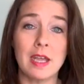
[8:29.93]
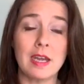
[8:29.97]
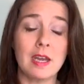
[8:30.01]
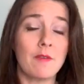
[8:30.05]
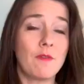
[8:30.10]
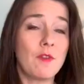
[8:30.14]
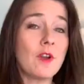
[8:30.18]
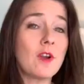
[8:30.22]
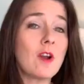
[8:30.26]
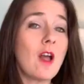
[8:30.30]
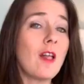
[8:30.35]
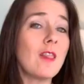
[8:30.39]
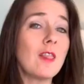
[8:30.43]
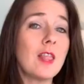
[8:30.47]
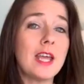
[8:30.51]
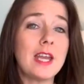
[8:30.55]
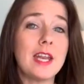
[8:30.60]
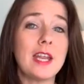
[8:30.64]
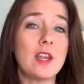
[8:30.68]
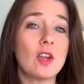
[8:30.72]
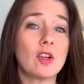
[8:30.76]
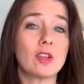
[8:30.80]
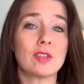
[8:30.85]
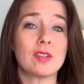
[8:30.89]
and if you're not
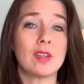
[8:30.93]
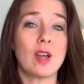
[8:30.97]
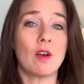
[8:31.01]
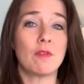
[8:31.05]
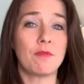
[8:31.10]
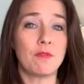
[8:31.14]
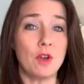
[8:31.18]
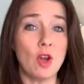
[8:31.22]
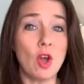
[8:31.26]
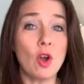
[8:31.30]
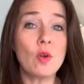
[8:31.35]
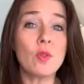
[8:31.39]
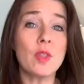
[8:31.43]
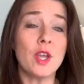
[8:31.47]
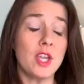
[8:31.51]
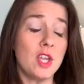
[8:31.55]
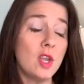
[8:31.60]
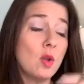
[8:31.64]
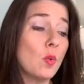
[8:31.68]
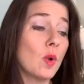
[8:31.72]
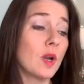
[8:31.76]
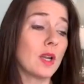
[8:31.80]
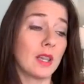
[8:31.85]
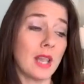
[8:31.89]
letting yourself know
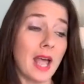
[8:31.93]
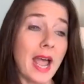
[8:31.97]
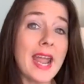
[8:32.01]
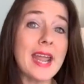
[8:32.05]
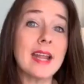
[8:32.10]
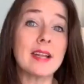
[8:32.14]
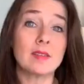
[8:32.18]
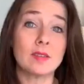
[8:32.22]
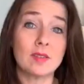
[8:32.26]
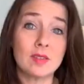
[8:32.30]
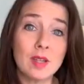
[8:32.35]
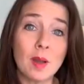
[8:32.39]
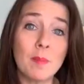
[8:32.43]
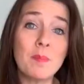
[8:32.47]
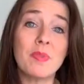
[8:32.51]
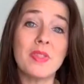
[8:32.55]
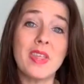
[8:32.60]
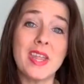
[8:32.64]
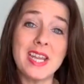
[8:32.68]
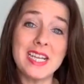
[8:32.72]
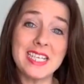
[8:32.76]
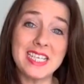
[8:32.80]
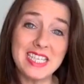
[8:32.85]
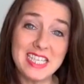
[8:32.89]
that you would like
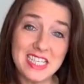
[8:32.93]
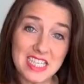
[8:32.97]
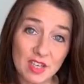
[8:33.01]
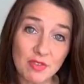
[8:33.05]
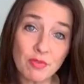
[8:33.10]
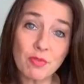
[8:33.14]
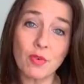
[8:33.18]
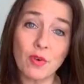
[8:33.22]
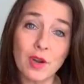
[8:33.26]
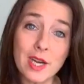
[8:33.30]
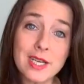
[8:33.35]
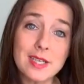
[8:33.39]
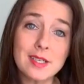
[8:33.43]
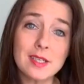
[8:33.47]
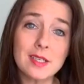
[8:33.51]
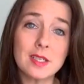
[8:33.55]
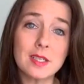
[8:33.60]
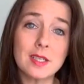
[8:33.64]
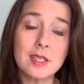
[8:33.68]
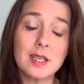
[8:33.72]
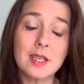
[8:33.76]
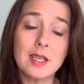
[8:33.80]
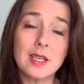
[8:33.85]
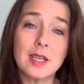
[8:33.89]
something
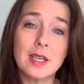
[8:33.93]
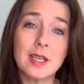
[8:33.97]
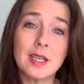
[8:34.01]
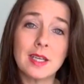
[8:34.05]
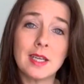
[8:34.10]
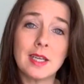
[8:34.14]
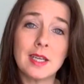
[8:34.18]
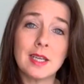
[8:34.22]
different,